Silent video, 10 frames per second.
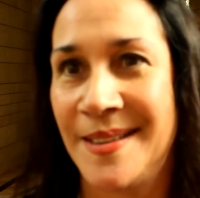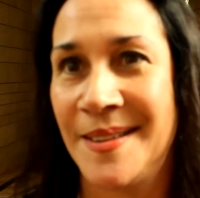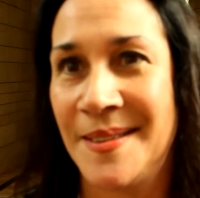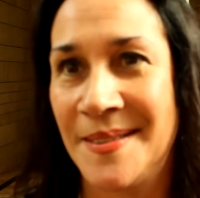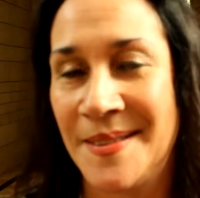
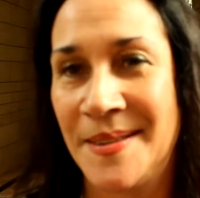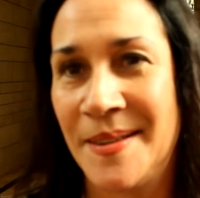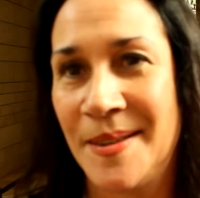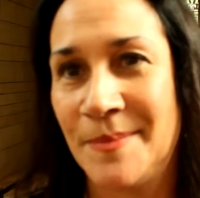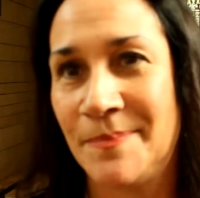Fantastic.
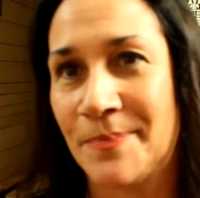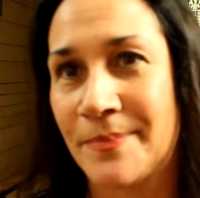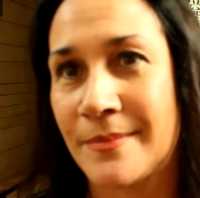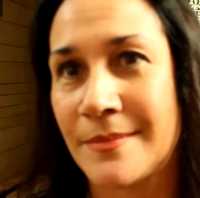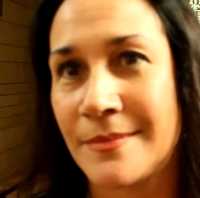And what's your
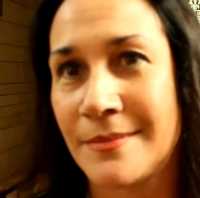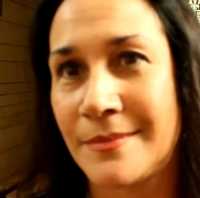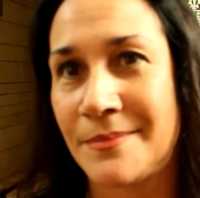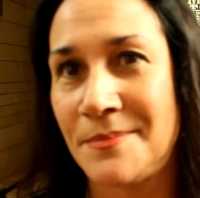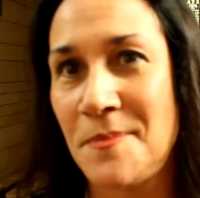
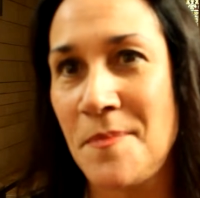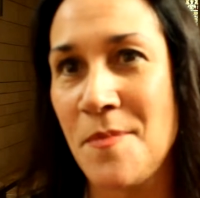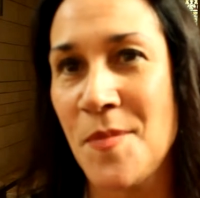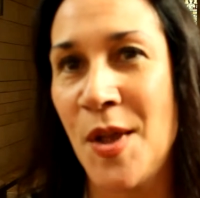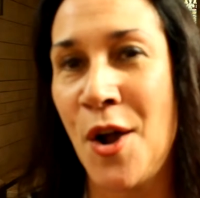favourite? Come on
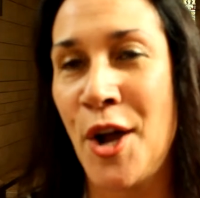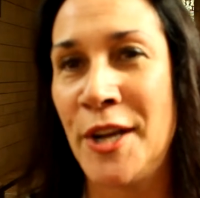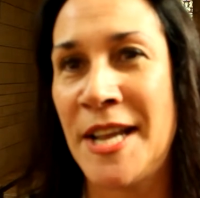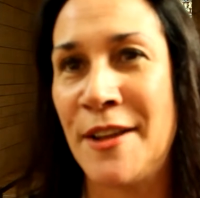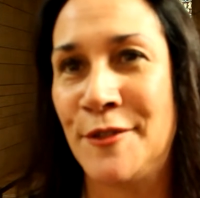now. I mean,
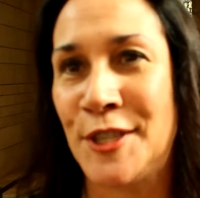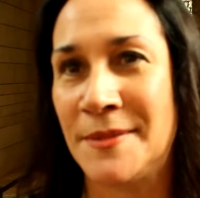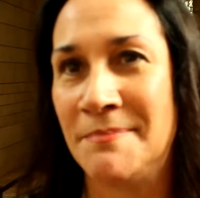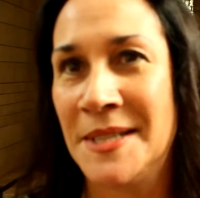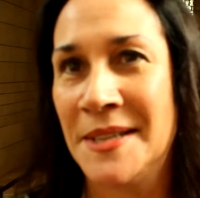without um, being
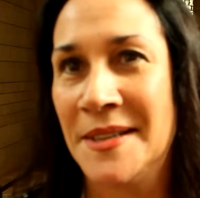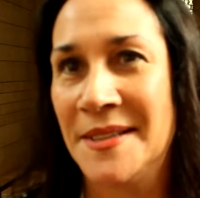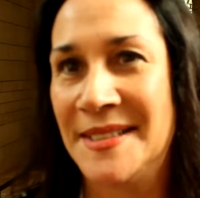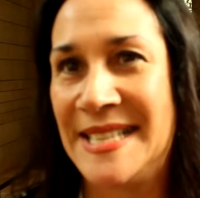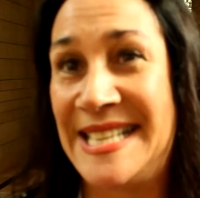biased,
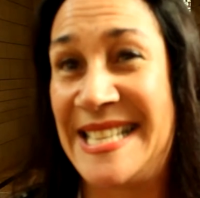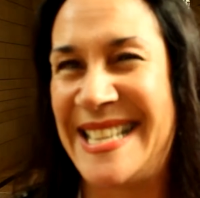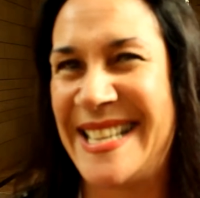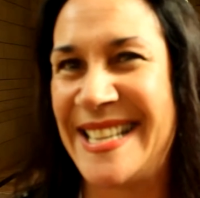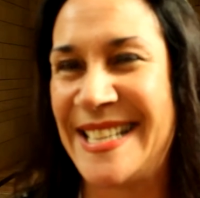nobody's
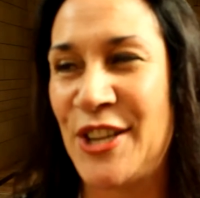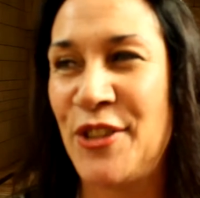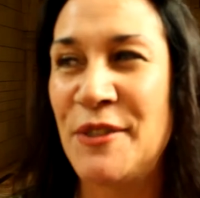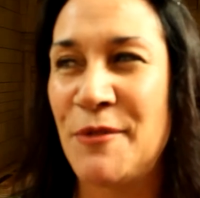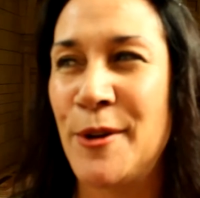listening. Yes, yeah. I
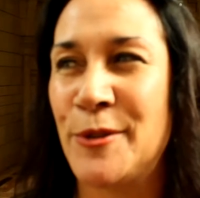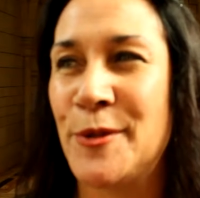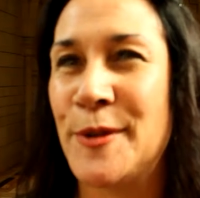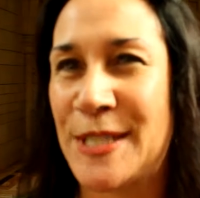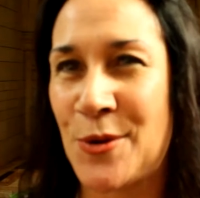think
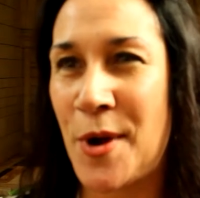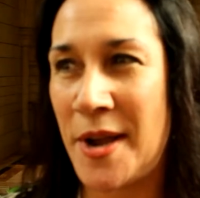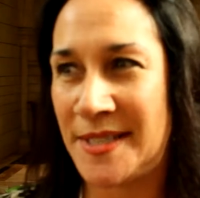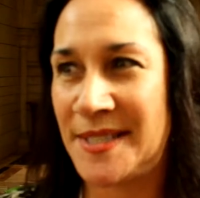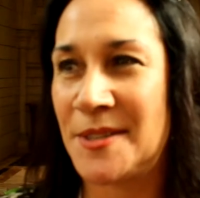Rotorua is
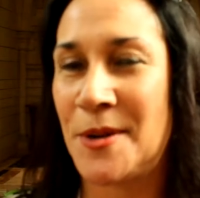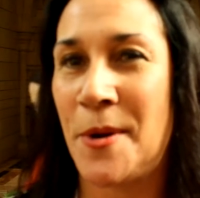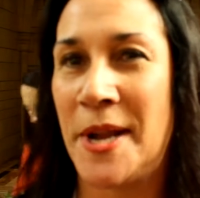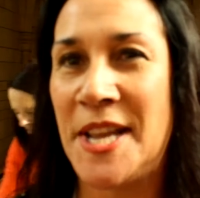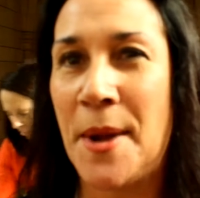quite
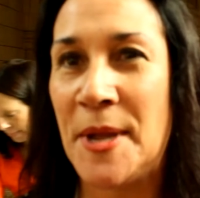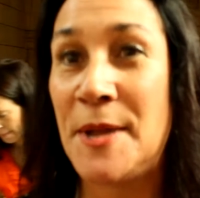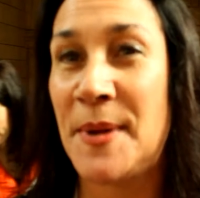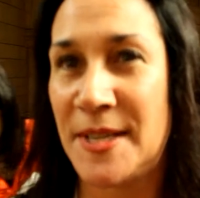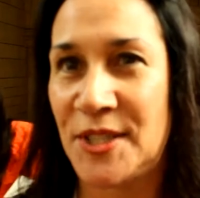quite yeah.
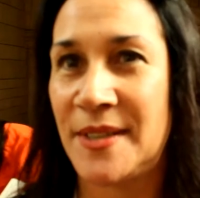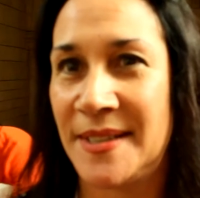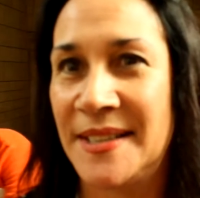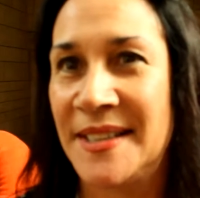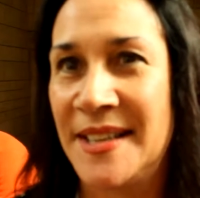yummy. But what are they
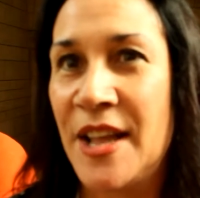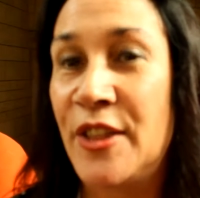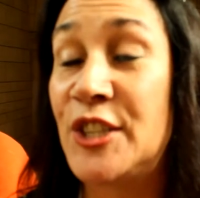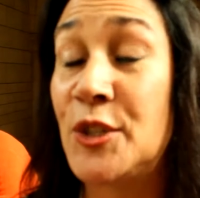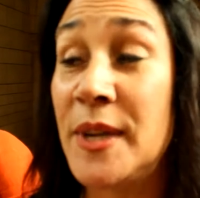doing?
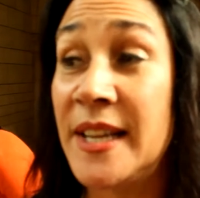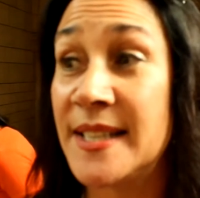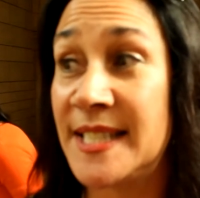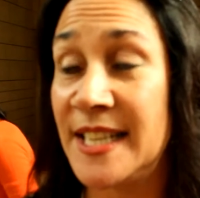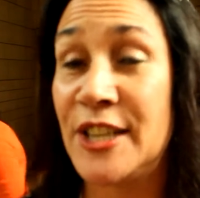They're doing
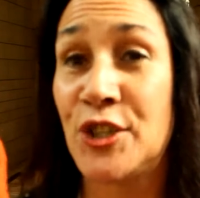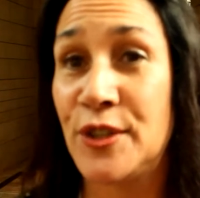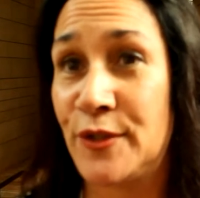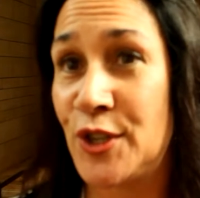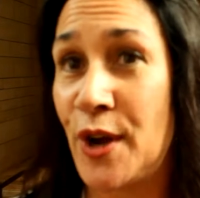a
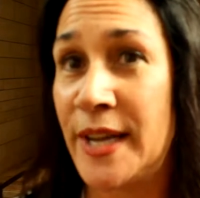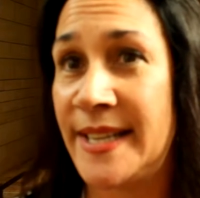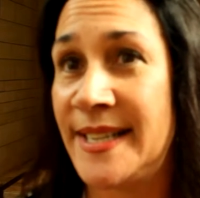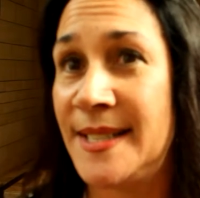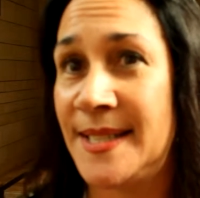selection of
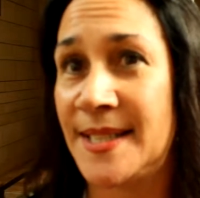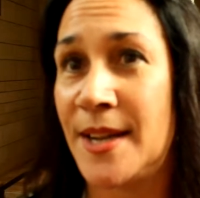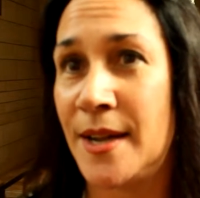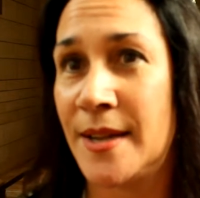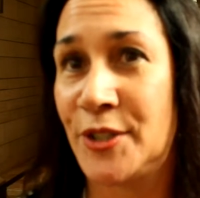Chinese
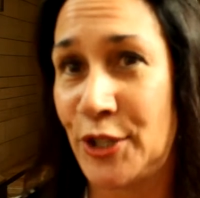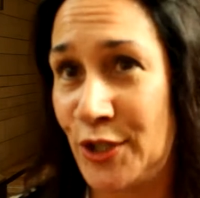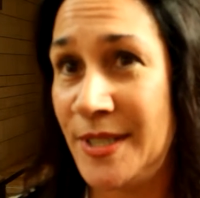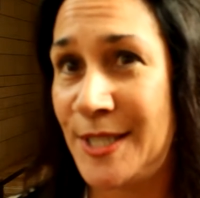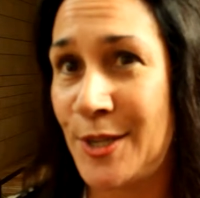uh,
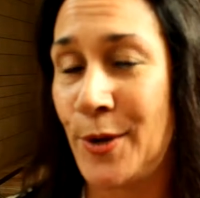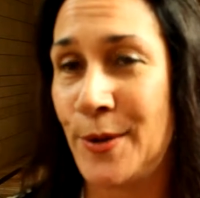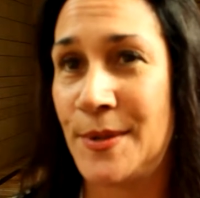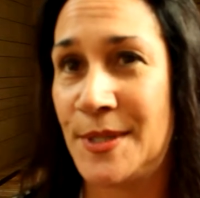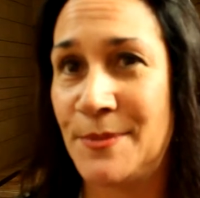dishes, mm.
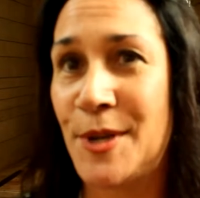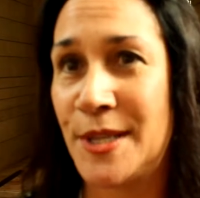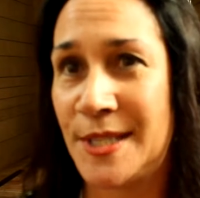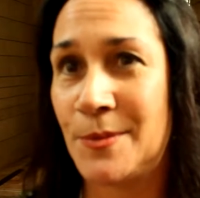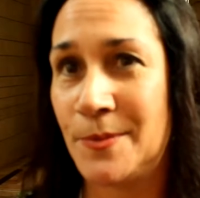so some
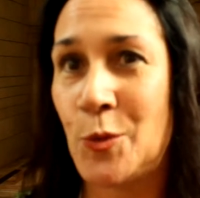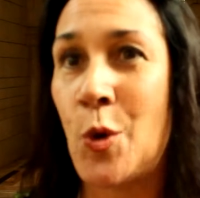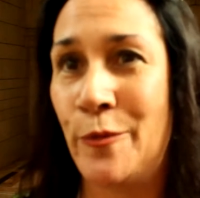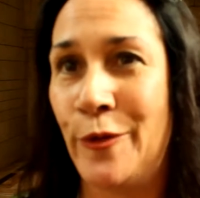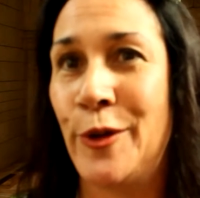nice
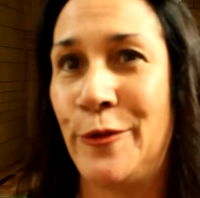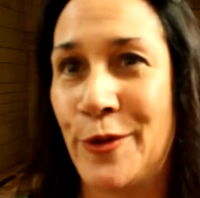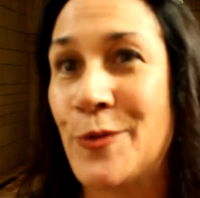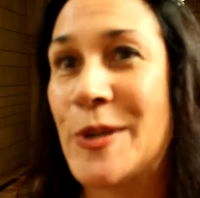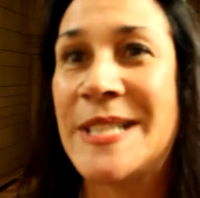warm food
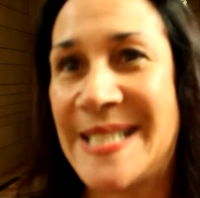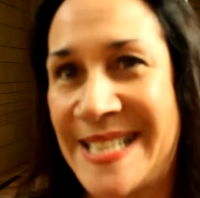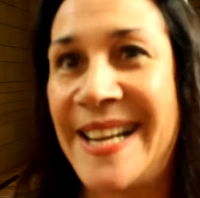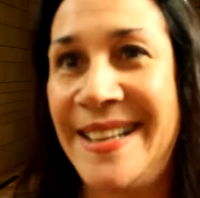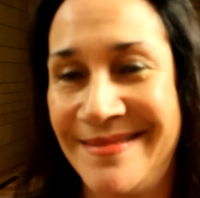for on Winter's
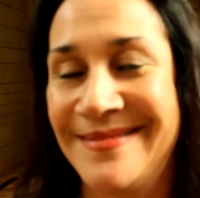Day.